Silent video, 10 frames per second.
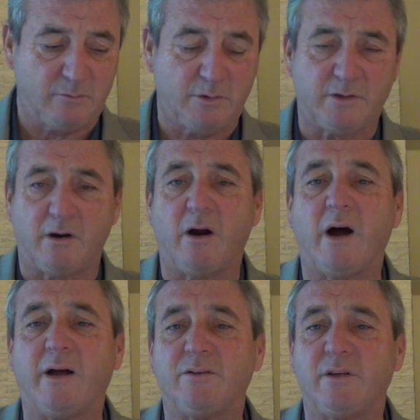in which there are
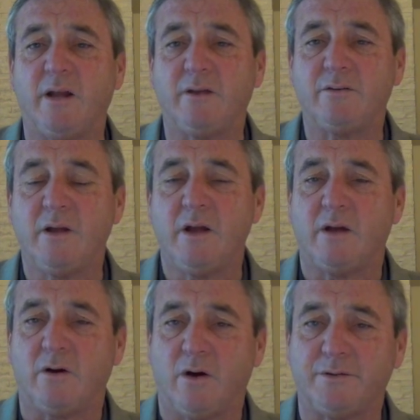high stakes
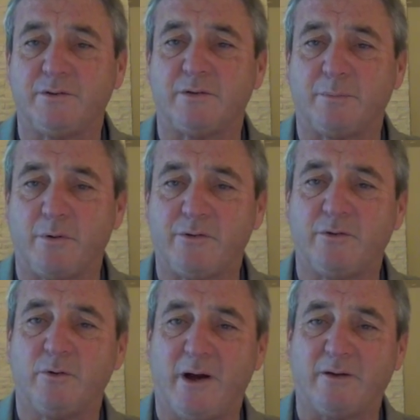causes the
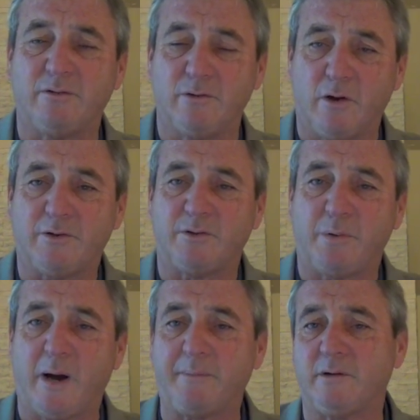person who actually lost the
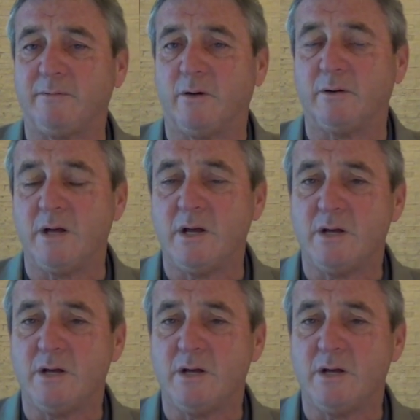popular vote